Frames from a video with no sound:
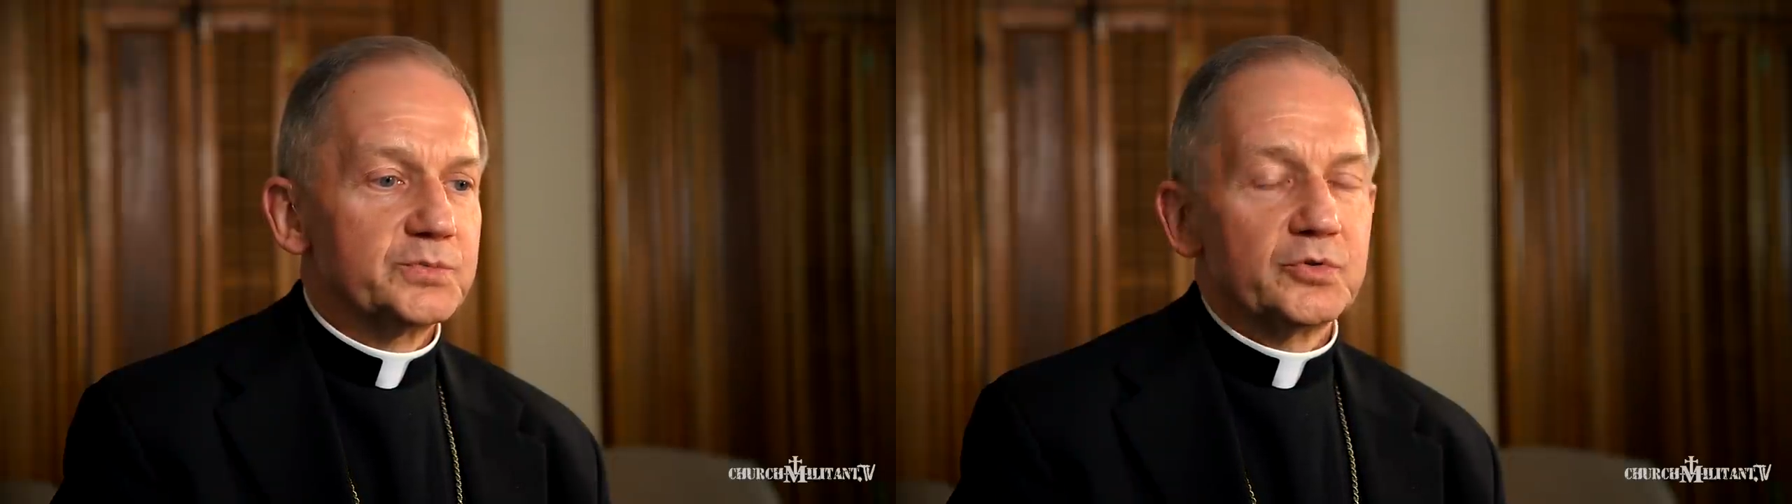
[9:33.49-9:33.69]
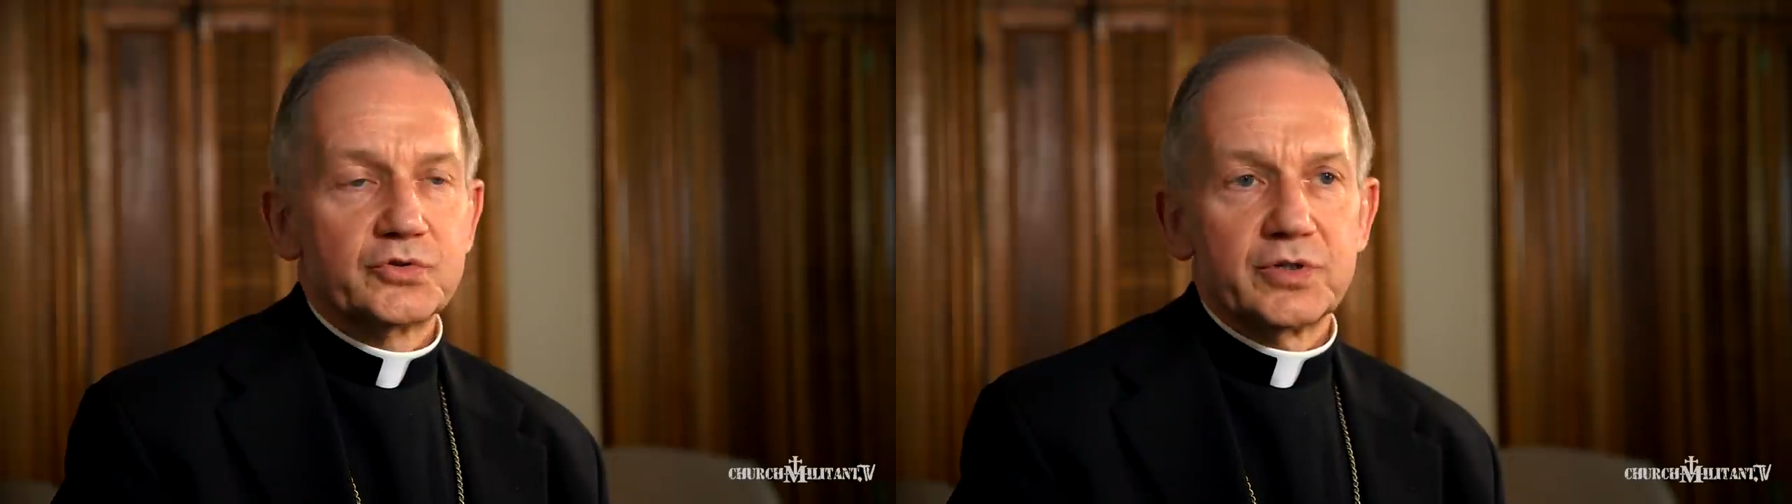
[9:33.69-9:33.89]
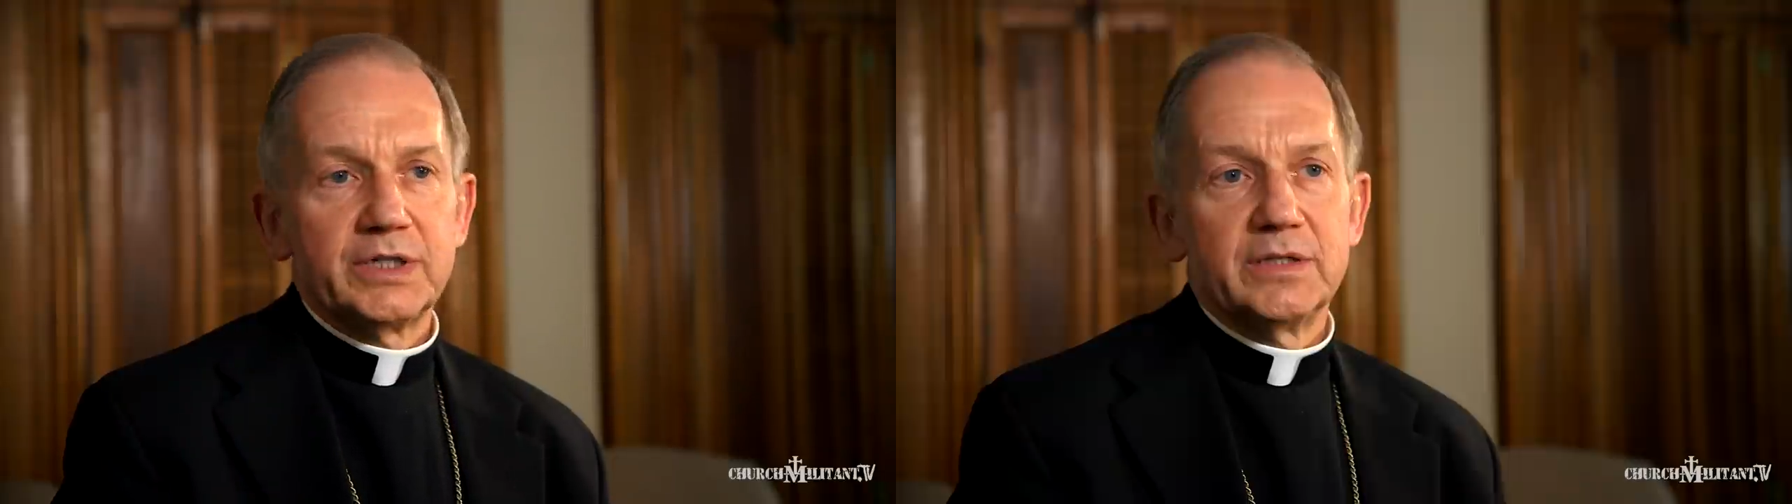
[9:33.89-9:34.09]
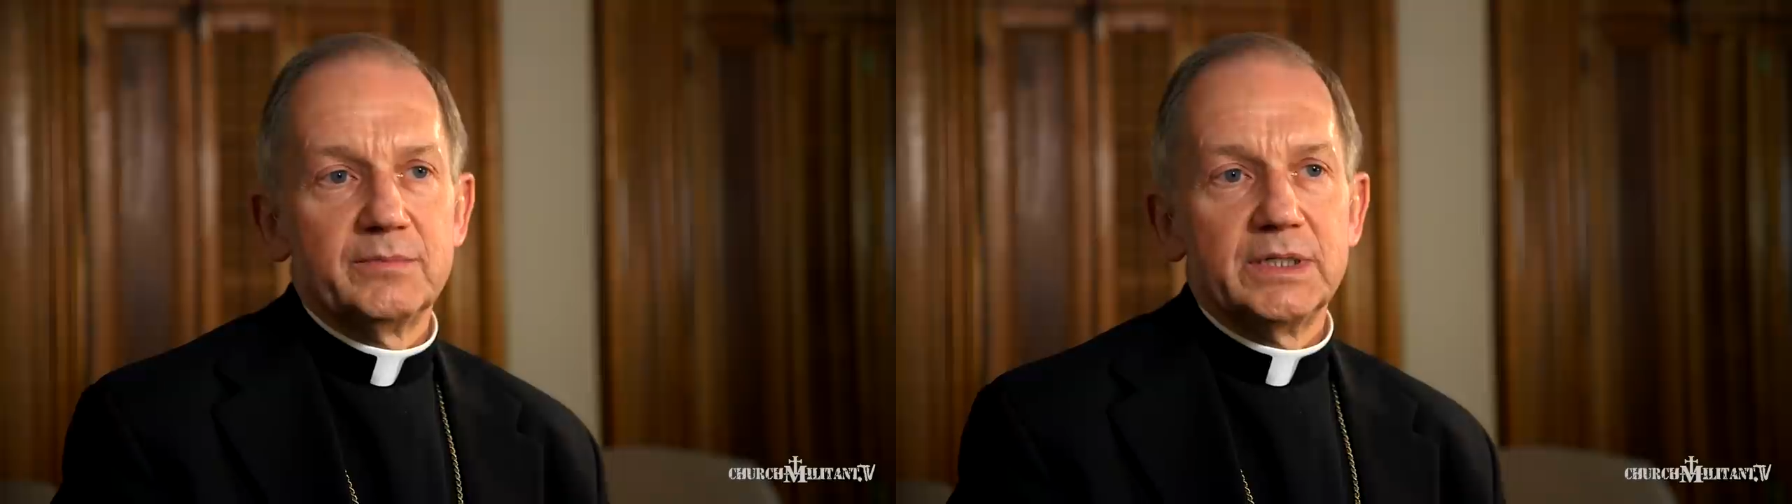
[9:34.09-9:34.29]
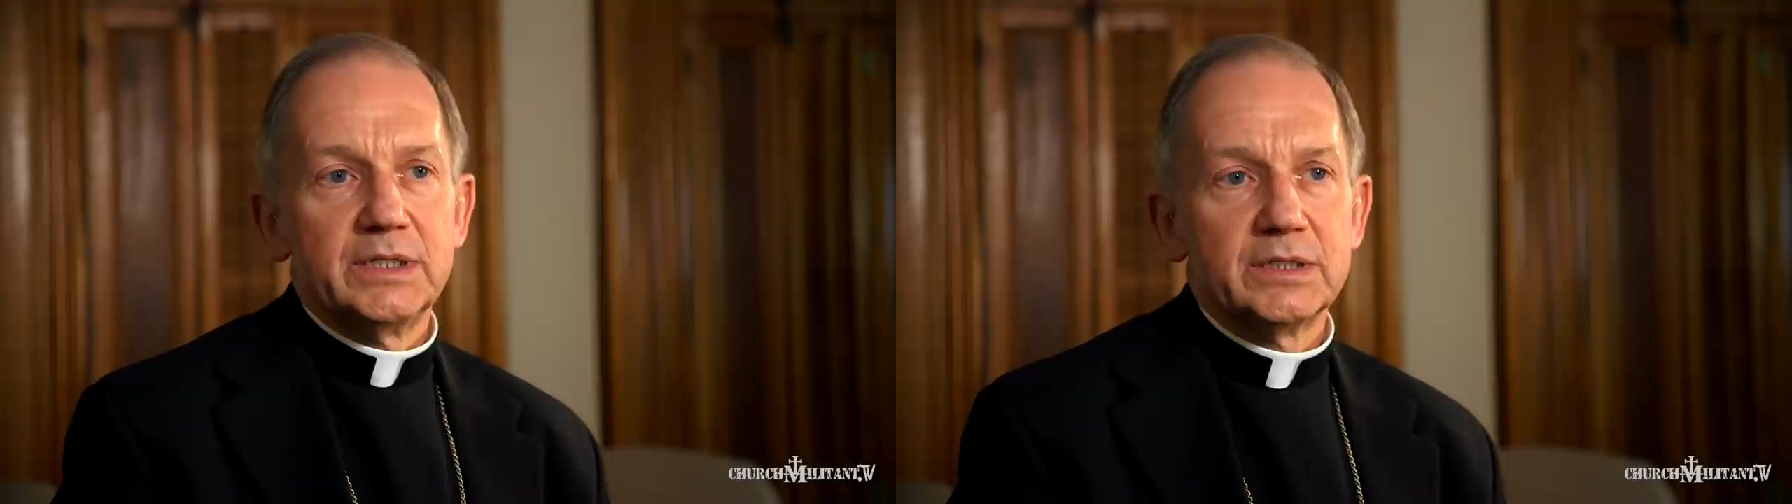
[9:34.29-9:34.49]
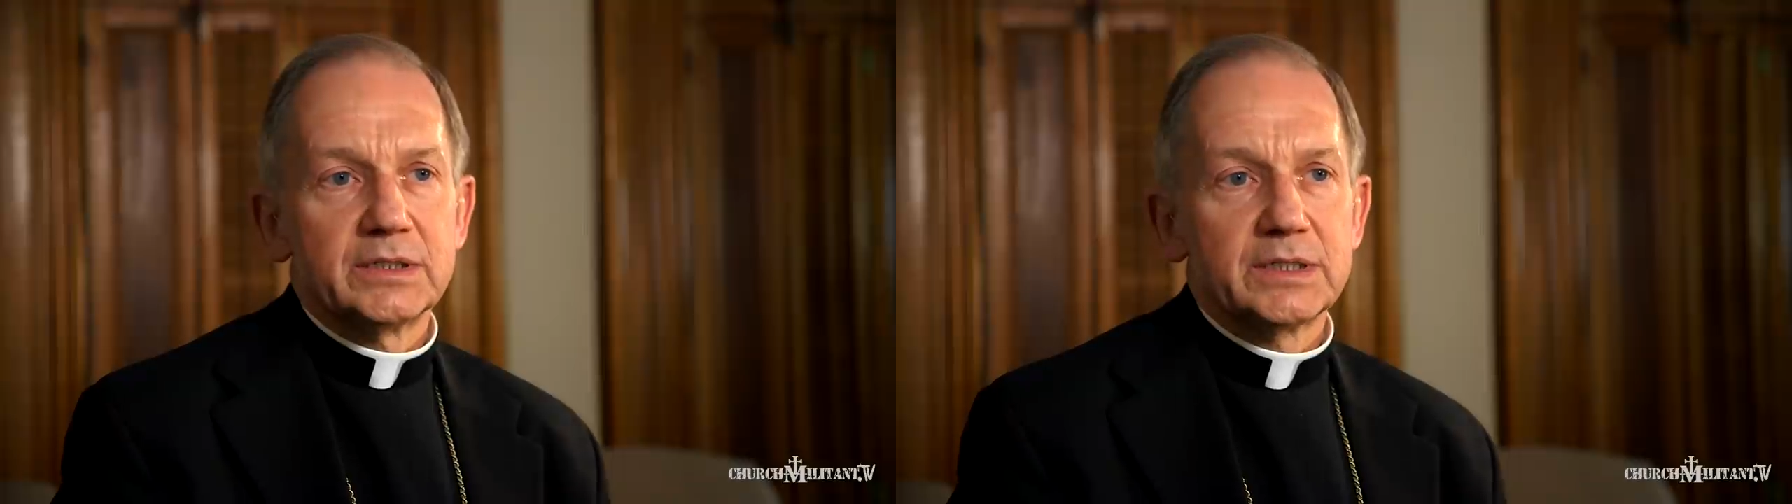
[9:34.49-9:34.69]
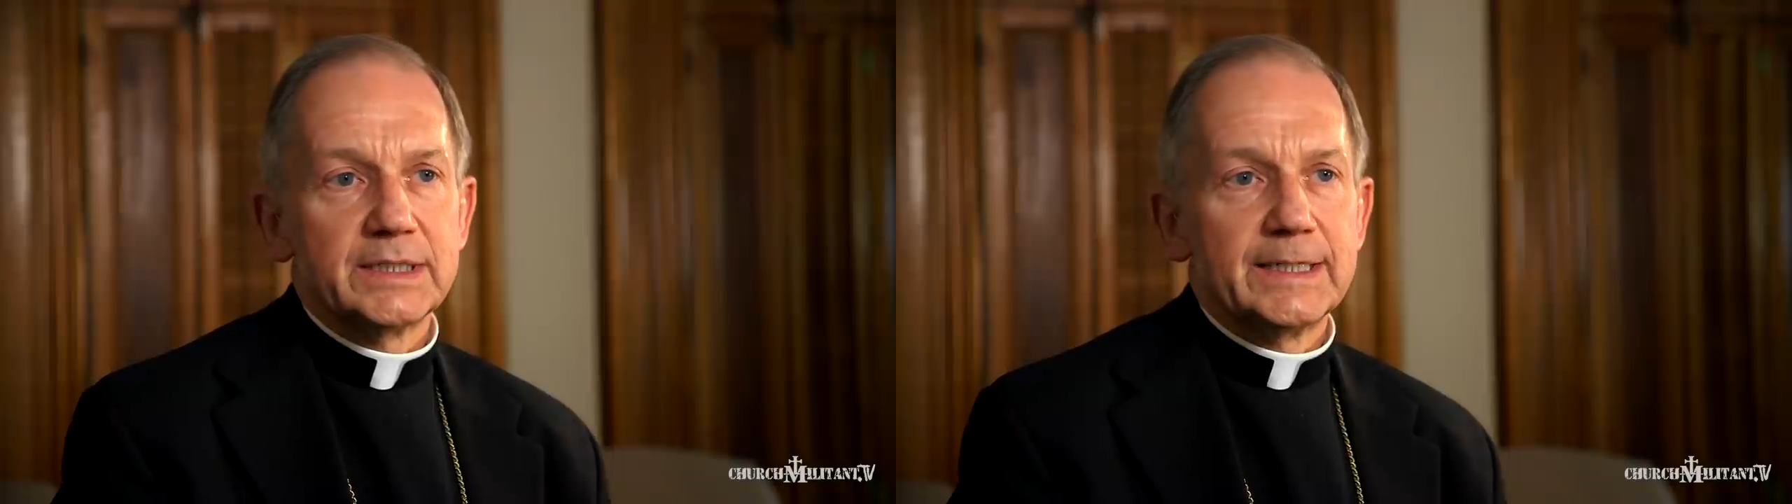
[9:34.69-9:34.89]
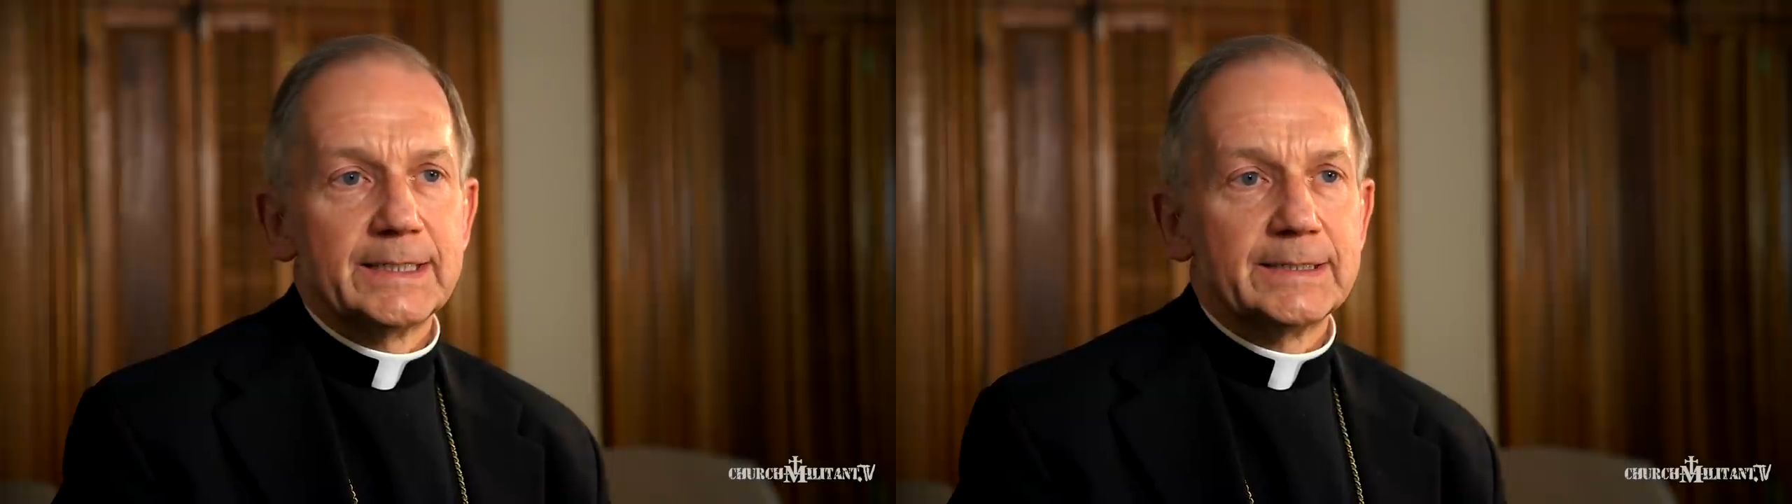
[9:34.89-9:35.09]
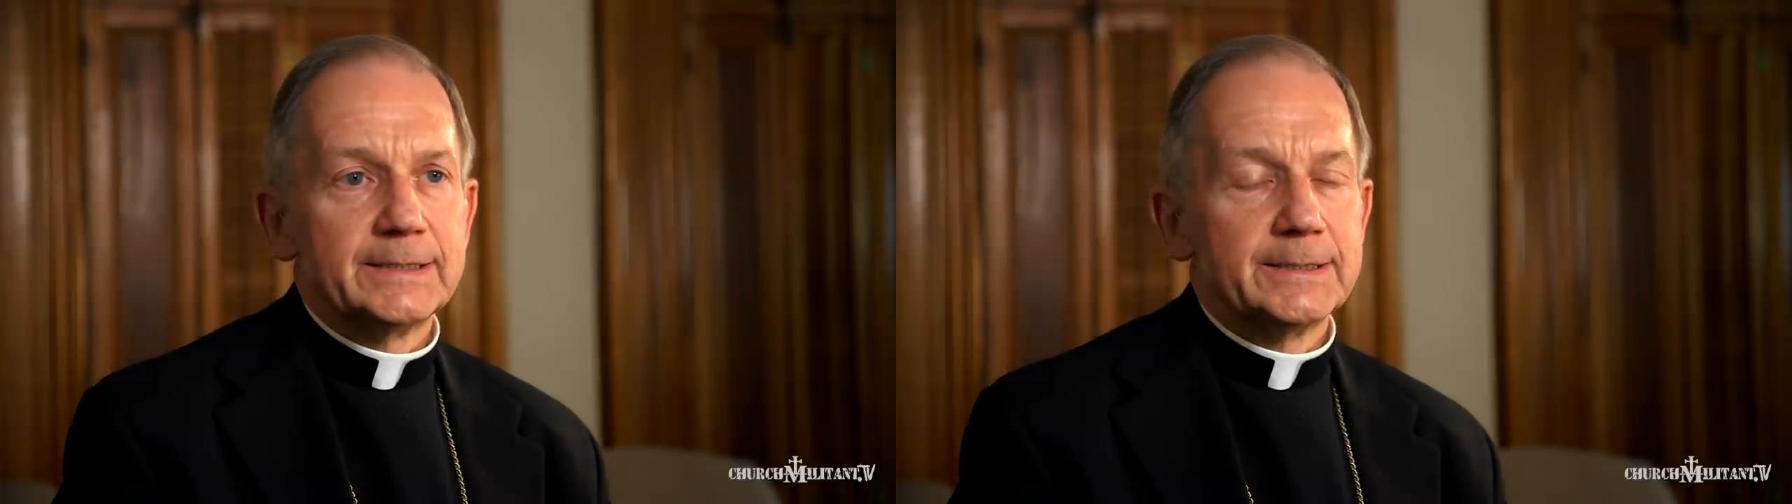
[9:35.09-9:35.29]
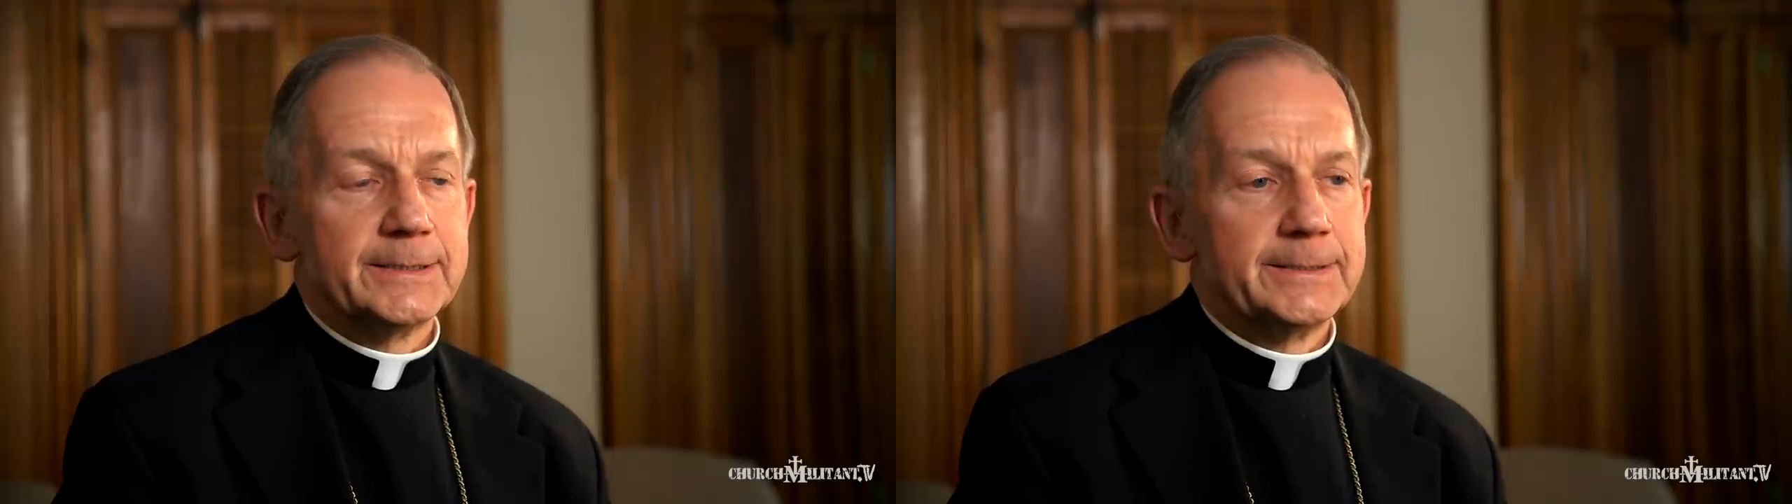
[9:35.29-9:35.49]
is portrayed in the media, and